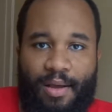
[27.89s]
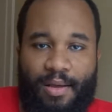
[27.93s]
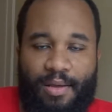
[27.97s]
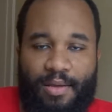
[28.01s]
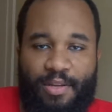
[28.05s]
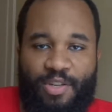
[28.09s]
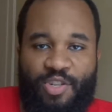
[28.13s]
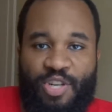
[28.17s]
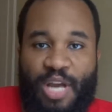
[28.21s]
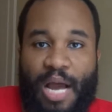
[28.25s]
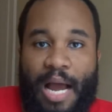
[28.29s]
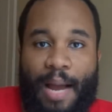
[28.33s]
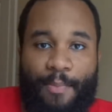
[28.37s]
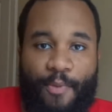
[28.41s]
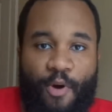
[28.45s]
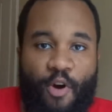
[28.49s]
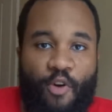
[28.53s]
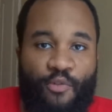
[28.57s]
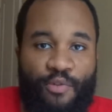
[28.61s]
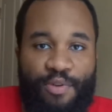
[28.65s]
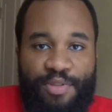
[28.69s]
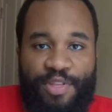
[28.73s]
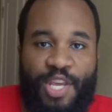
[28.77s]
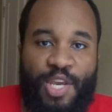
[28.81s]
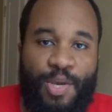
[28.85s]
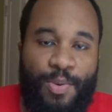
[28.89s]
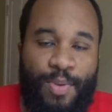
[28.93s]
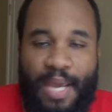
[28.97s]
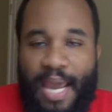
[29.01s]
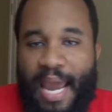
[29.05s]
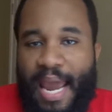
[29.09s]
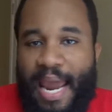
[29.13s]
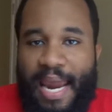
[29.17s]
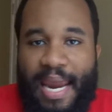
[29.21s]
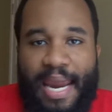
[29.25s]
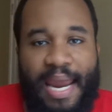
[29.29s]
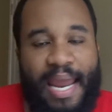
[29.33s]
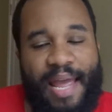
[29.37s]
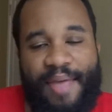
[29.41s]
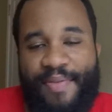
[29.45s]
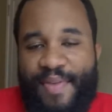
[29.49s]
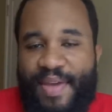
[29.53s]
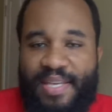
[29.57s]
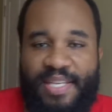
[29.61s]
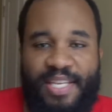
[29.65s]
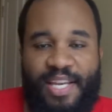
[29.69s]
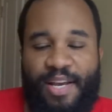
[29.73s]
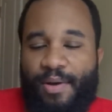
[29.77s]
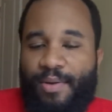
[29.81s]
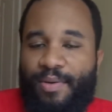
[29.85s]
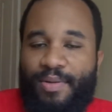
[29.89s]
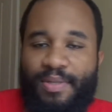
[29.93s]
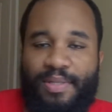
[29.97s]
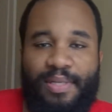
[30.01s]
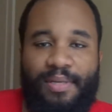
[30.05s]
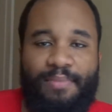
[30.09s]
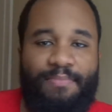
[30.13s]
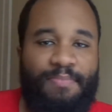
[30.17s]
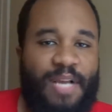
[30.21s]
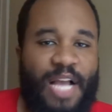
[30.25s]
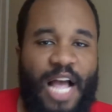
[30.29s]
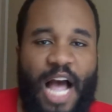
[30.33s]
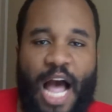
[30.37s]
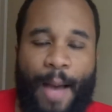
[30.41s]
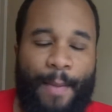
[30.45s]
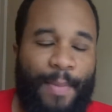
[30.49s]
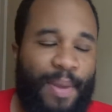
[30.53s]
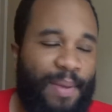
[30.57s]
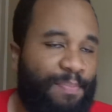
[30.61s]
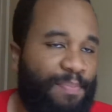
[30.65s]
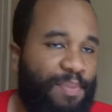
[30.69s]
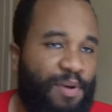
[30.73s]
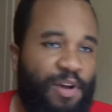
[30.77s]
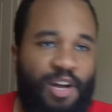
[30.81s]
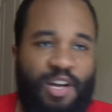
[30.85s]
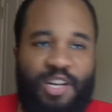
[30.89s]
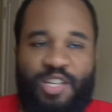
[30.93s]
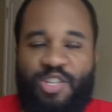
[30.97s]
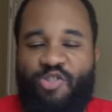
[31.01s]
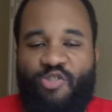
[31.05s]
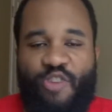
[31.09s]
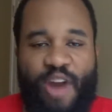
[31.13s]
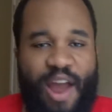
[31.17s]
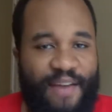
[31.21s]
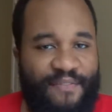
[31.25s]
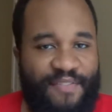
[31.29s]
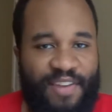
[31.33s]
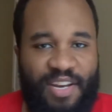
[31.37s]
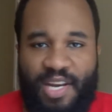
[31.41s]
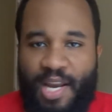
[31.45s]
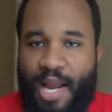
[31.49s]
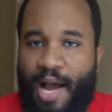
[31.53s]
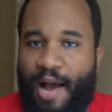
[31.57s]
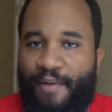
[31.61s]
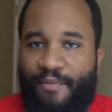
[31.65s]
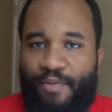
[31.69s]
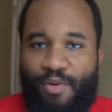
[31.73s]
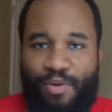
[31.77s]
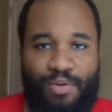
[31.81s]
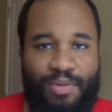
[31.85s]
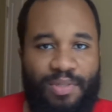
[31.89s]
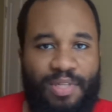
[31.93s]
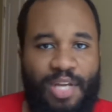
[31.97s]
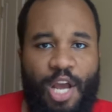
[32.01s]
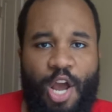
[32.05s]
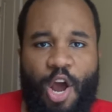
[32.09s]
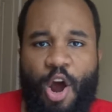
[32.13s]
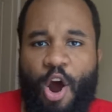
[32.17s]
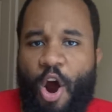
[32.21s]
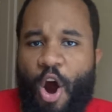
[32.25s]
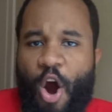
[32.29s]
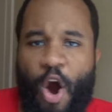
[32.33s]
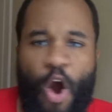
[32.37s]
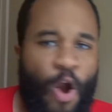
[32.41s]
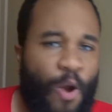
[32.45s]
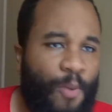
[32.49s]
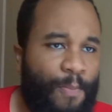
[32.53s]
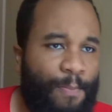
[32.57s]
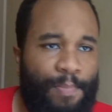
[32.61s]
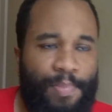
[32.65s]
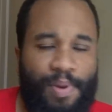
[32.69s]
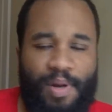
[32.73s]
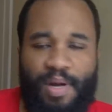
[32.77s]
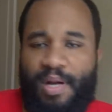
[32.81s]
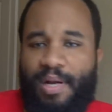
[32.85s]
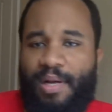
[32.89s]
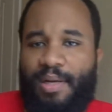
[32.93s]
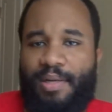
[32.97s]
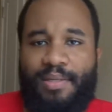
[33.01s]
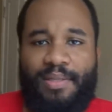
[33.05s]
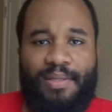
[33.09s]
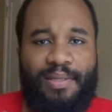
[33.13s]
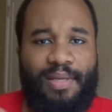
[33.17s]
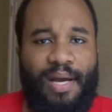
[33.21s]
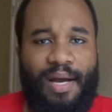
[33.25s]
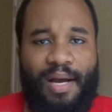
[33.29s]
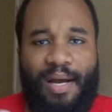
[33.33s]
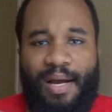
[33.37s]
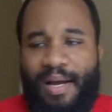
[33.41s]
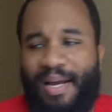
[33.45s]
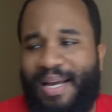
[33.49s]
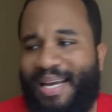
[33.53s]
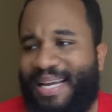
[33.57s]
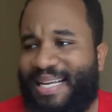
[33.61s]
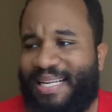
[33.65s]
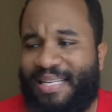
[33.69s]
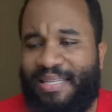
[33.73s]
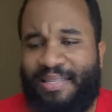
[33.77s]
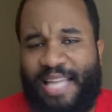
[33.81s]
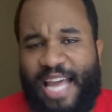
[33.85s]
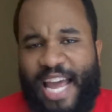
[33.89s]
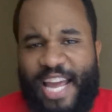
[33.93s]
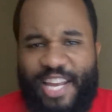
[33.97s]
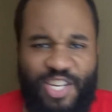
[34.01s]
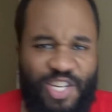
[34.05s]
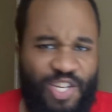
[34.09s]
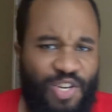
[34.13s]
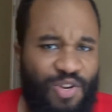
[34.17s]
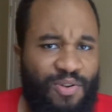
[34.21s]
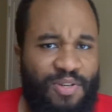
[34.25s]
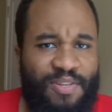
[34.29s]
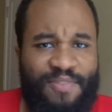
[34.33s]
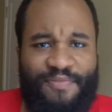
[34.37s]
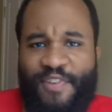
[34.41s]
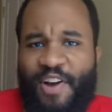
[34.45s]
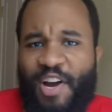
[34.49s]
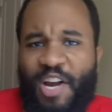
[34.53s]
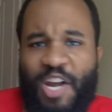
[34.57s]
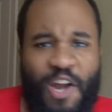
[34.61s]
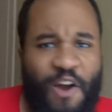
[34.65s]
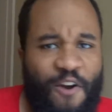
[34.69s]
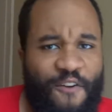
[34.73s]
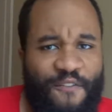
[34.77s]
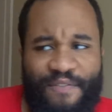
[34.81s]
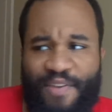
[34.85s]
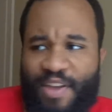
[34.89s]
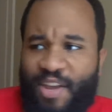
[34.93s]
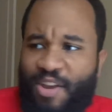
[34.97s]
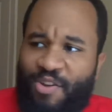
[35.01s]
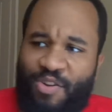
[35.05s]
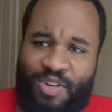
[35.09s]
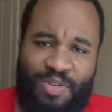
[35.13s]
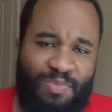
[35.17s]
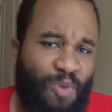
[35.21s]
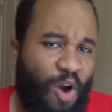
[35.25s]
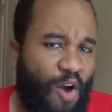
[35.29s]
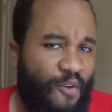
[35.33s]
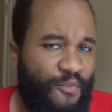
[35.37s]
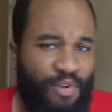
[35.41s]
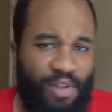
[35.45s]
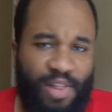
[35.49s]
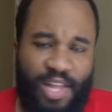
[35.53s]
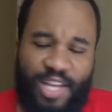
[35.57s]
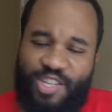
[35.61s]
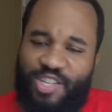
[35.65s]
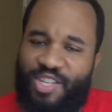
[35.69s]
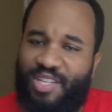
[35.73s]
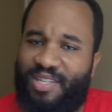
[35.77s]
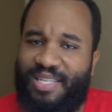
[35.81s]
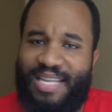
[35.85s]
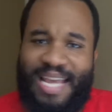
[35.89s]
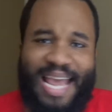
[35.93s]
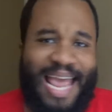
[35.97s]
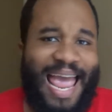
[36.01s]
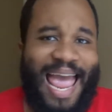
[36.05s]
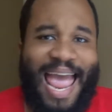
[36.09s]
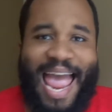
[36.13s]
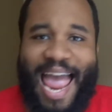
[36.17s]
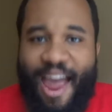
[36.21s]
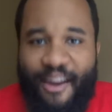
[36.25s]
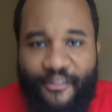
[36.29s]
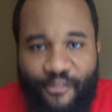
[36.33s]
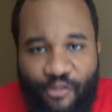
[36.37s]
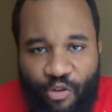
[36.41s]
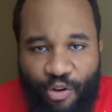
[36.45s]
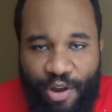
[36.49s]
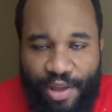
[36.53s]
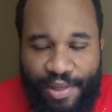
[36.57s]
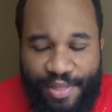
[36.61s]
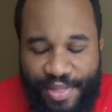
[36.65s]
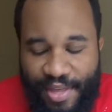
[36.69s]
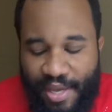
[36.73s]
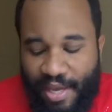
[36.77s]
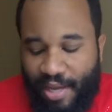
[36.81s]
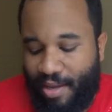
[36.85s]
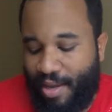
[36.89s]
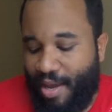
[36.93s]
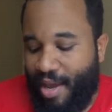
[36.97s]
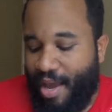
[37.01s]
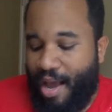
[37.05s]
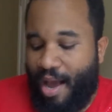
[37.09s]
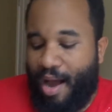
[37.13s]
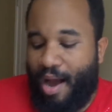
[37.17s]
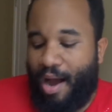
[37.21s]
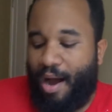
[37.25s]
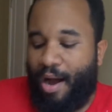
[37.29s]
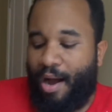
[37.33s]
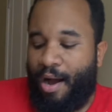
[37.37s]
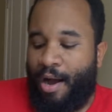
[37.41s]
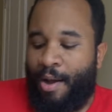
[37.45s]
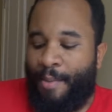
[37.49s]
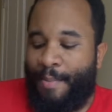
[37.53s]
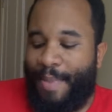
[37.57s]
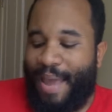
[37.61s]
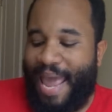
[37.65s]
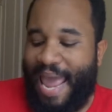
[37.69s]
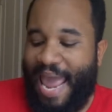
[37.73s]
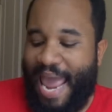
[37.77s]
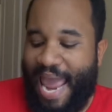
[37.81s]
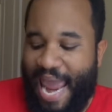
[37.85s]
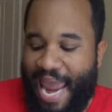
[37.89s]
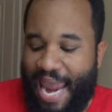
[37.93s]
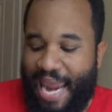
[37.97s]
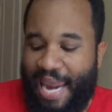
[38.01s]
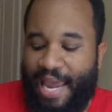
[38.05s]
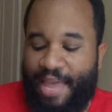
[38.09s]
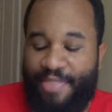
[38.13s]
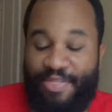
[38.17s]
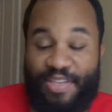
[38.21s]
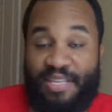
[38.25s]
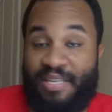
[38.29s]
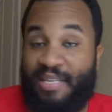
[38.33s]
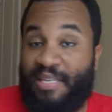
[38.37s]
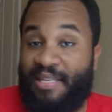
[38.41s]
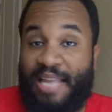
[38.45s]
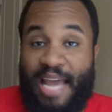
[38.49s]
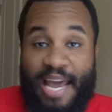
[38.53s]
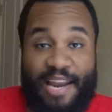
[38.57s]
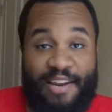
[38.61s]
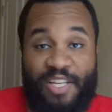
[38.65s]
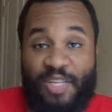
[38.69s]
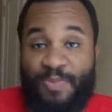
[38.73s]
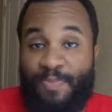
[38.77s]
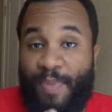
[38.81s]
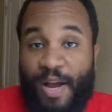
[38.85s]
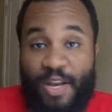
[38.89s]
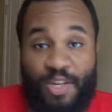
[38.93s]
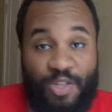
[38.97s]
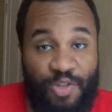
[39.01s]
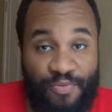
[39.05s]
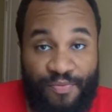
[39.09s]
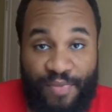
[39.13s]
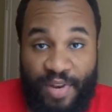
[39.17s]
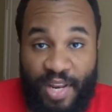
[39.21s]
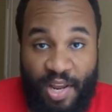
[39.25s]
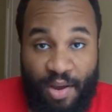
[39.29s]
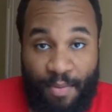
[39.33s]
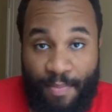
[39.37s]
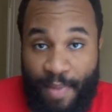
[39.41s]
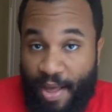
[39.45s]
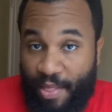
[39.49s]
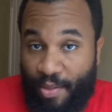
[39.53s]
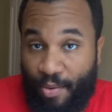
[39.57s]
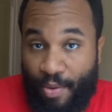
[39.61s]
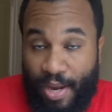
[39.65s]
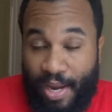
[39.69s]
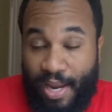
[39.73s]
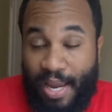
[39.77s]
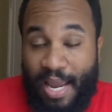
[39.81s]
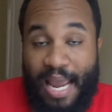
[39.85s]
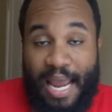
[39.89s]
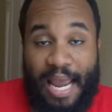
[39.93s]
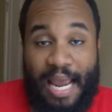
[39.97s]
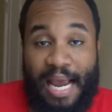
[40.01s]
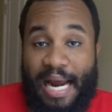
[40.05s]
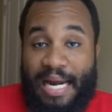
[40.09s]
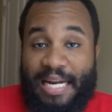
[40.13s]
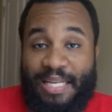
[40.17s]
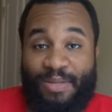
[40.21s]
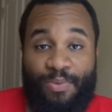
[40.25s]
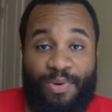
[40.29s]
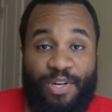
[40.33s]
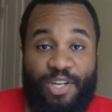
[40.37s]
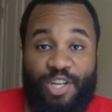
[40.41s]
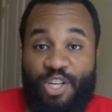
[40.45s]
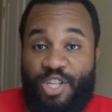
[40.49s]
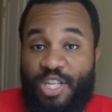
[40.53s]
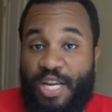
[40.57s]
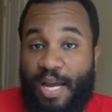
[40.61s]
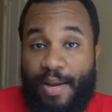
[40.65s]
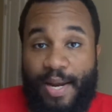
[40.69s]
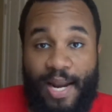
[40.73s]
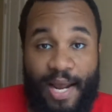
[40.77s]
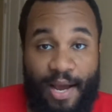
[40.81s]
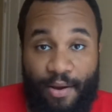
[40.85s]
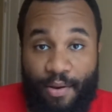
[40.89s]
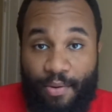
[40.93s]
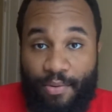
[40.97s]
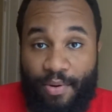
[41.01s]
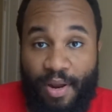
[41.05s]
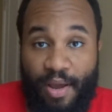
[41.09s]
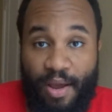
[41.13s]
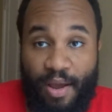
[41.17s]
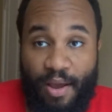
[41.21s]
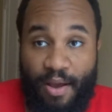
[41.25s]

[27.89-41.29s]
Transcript: shop over in the UK that sells comic books, graphic novels, art books, statues, Funko figures, Marvel Legends, everything. And this is not a sponsored video, by the way. I just want to shout out